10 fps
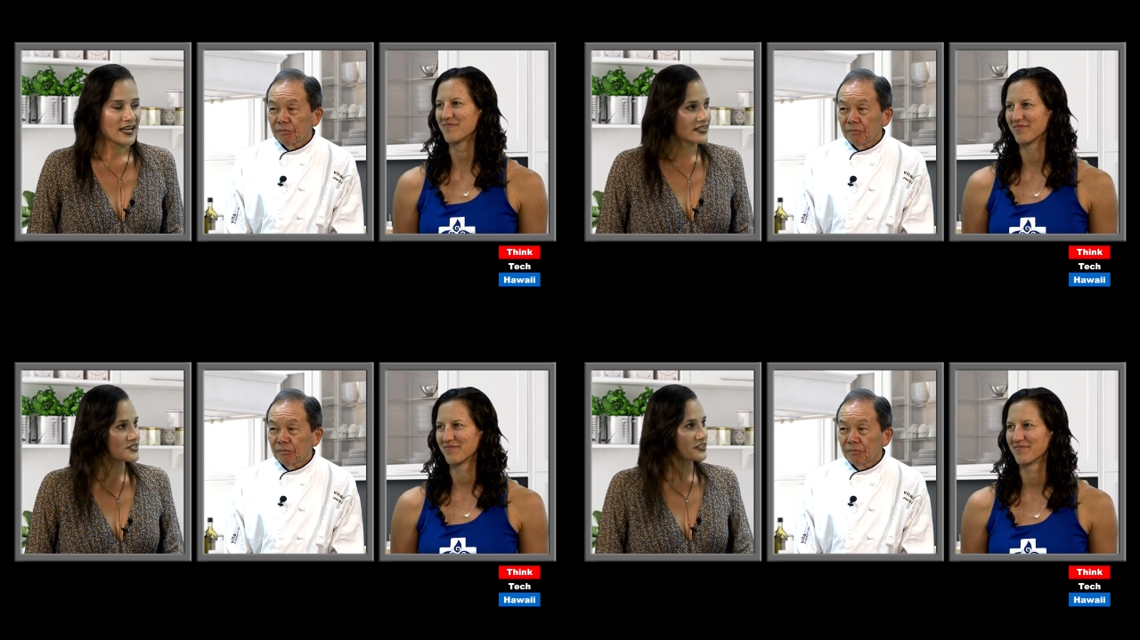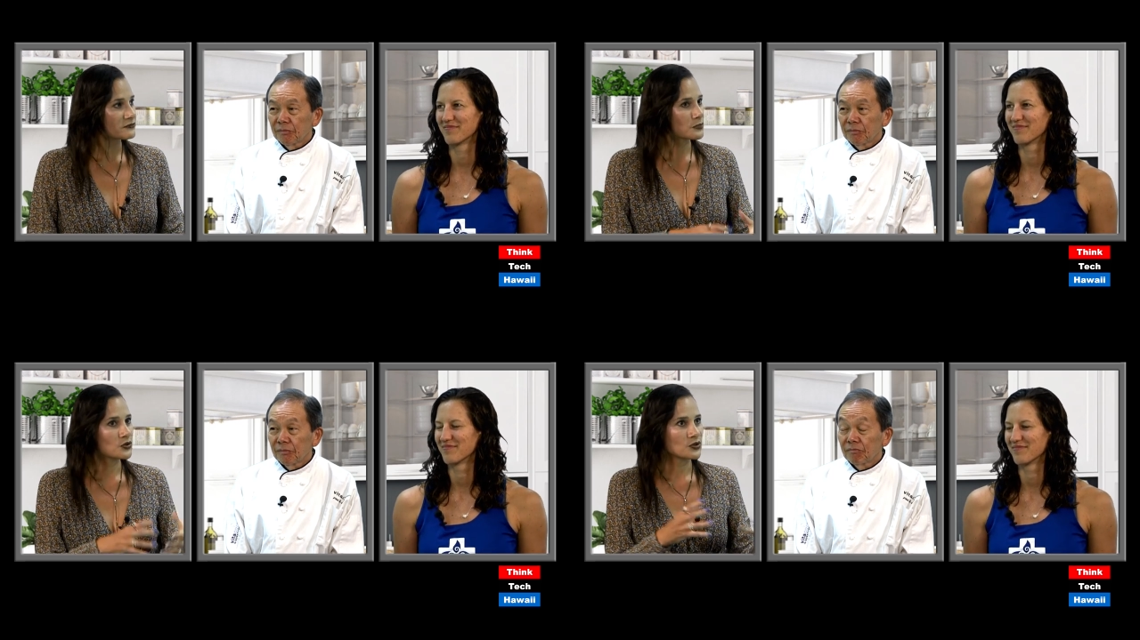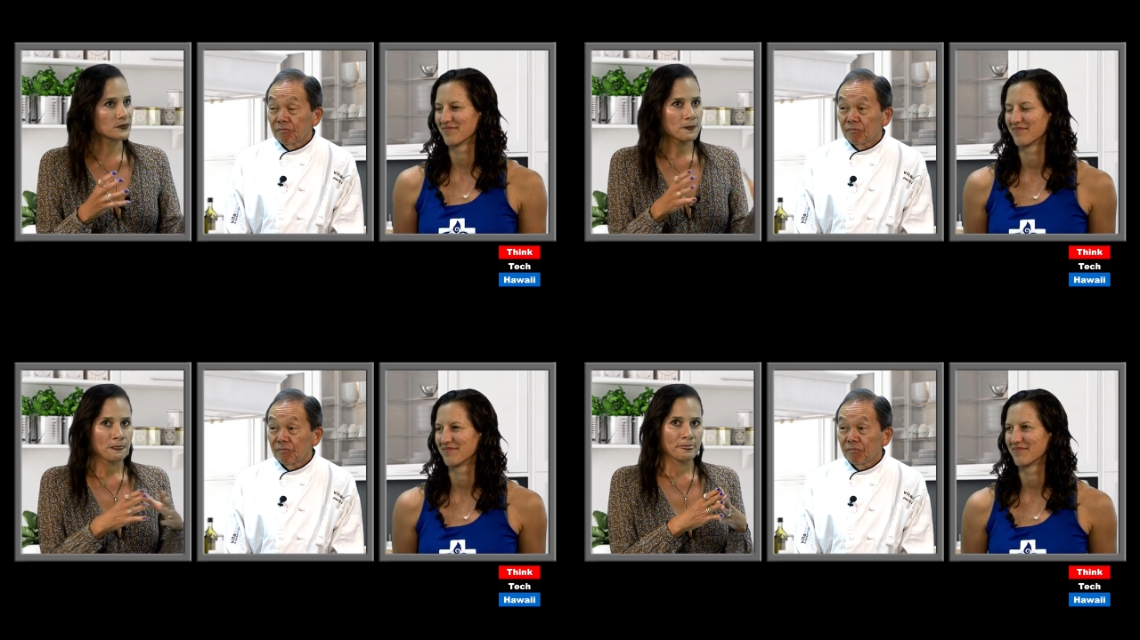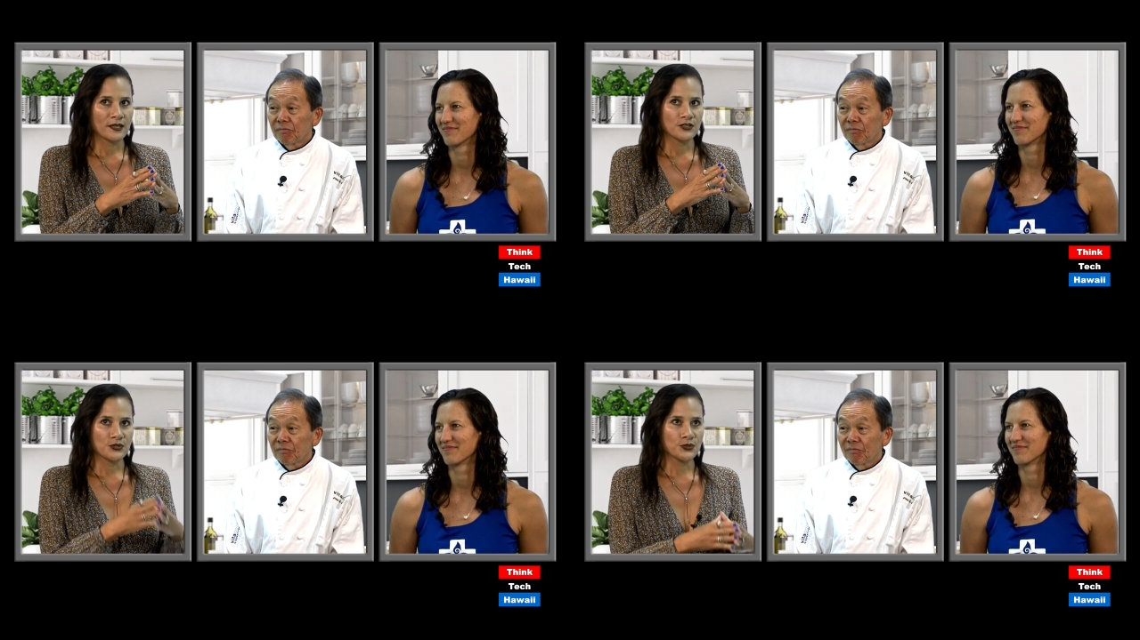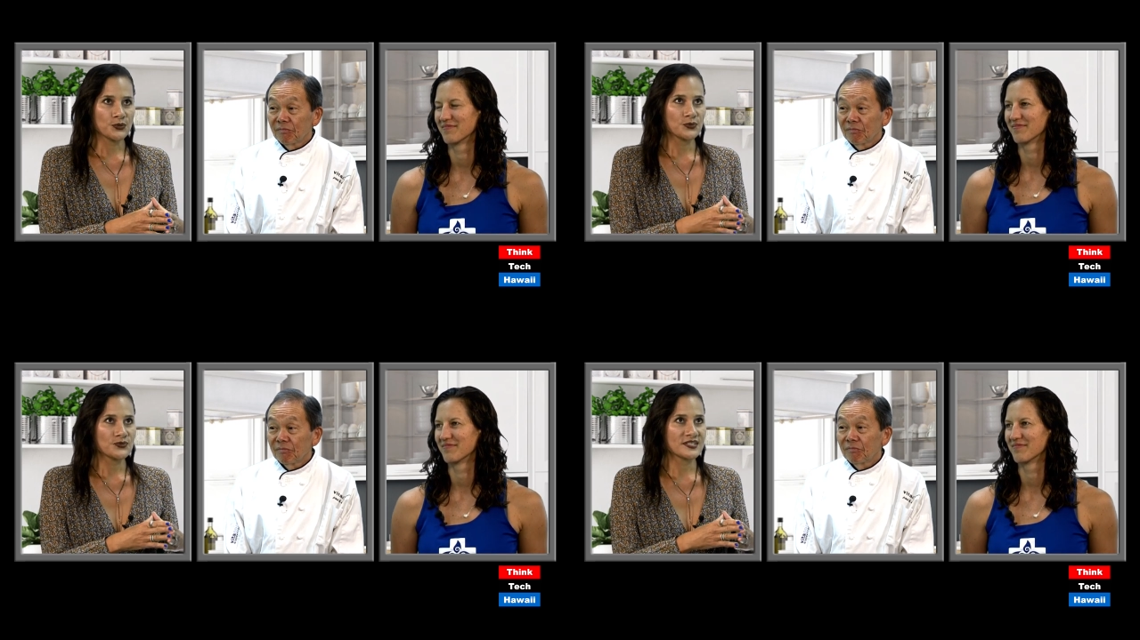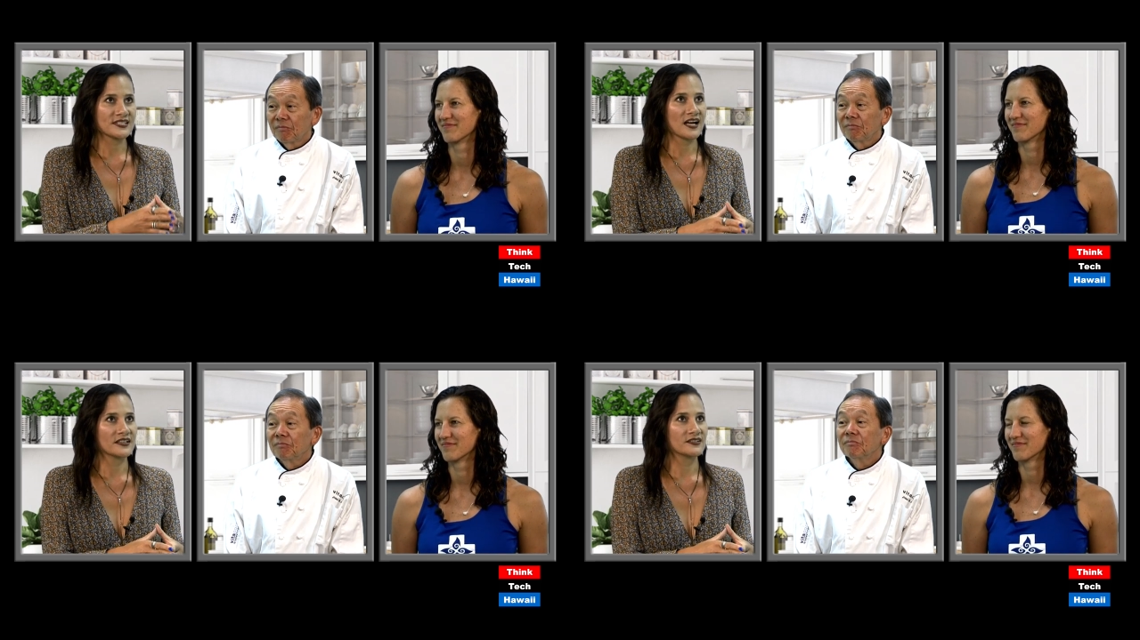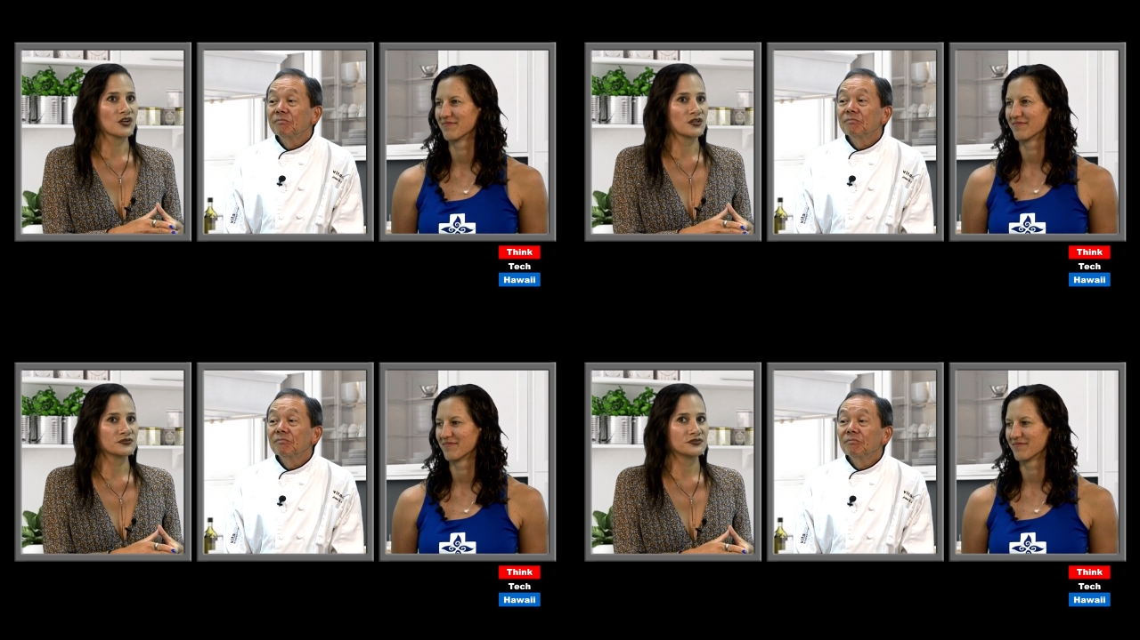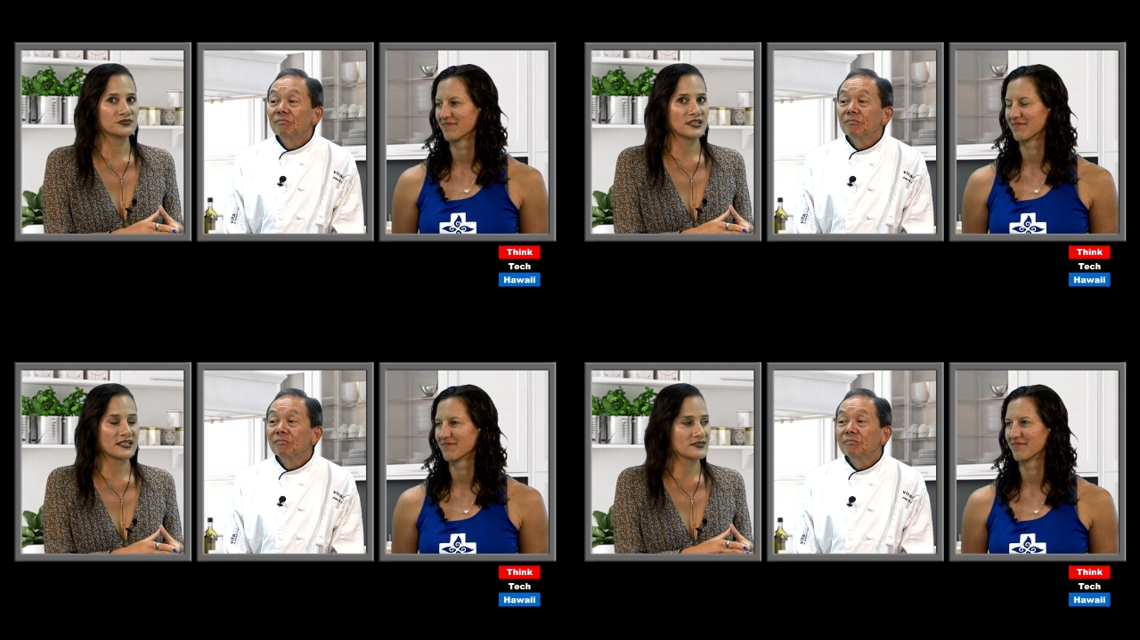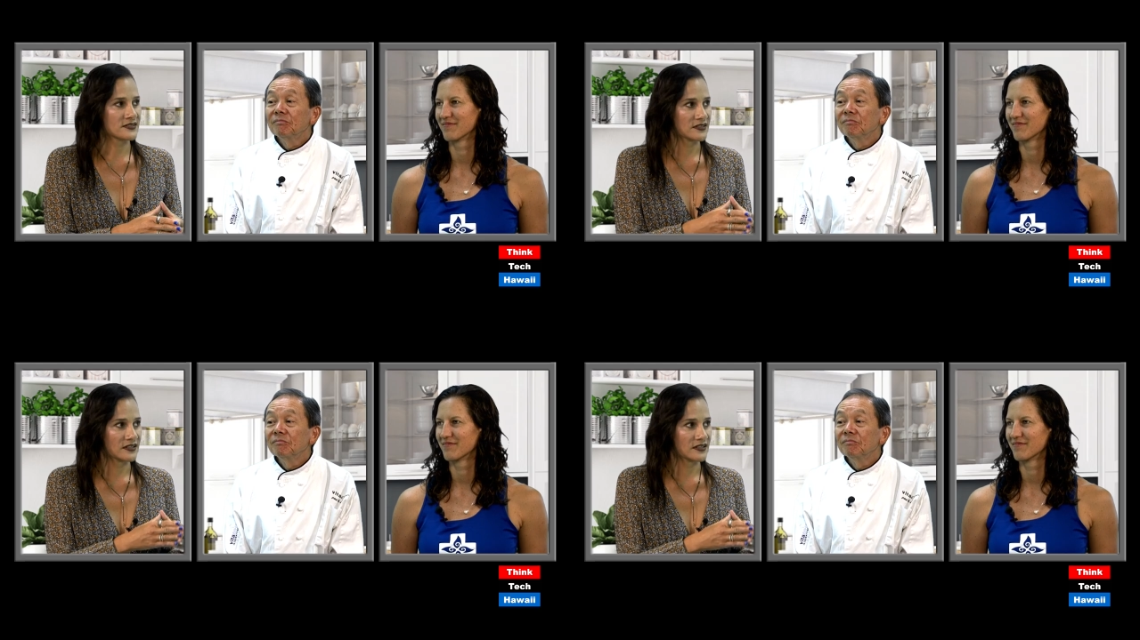Speaker 1: And Chef Paul, you started off as